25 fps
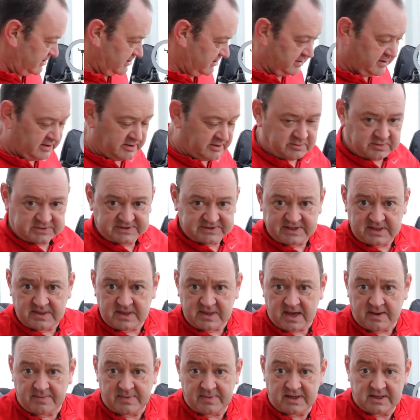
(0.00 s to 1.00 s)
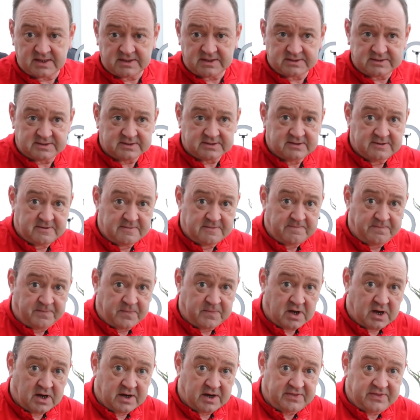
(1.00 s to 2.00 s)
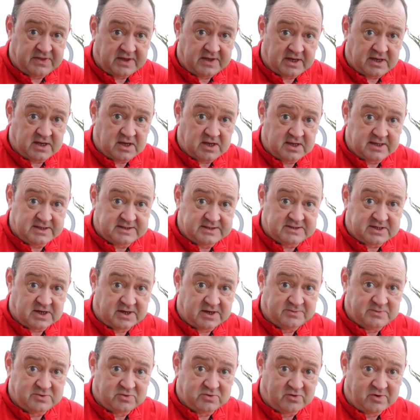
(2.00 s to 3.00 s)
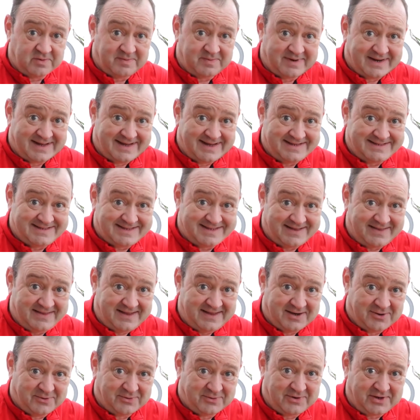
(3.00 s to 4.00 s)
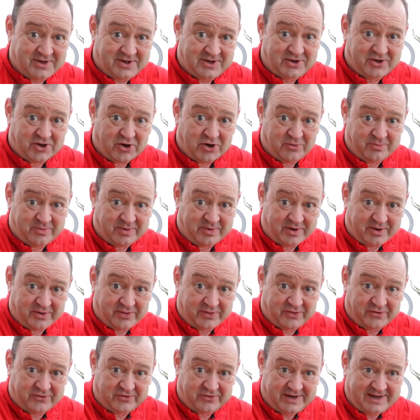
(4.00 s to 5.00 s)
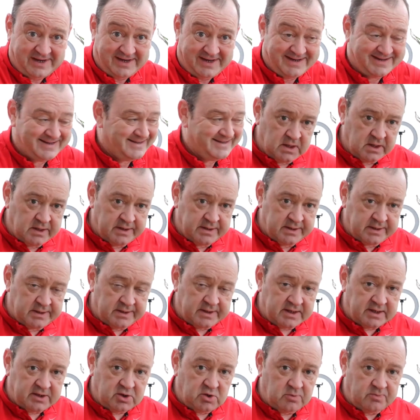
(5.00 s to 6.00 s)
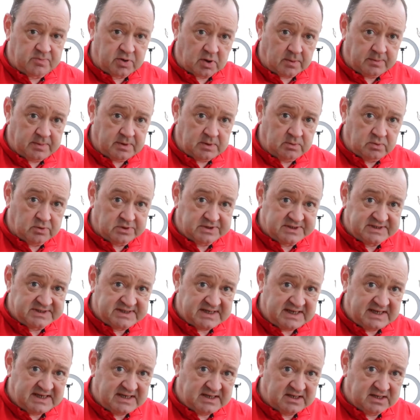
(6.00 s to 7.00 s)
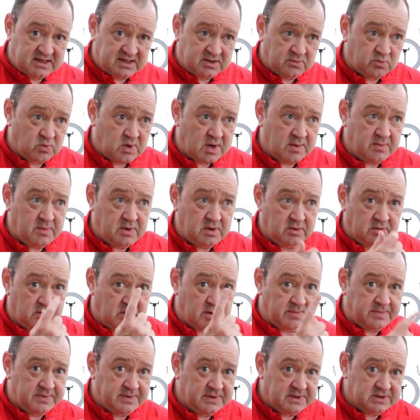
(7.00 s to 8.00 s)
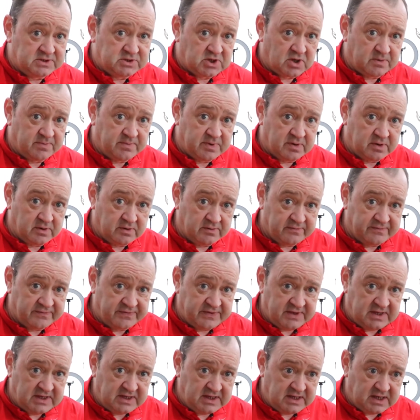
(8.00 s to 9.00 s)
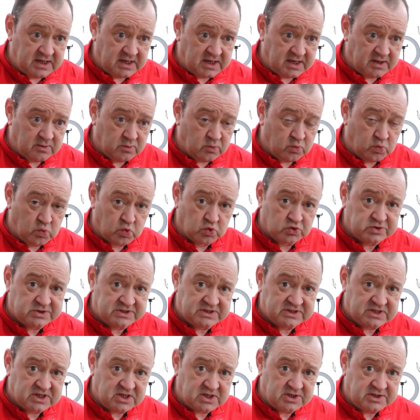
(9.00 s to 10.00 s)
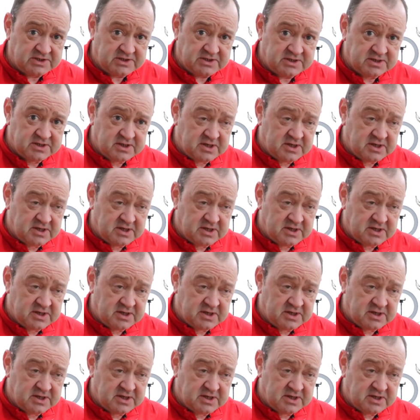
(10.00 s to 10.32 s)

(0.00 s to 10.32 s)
I know what's in there, because I think it's time to replace the old GoPro 3. Now, you probably would have seen that when we were up at the top of the water slide,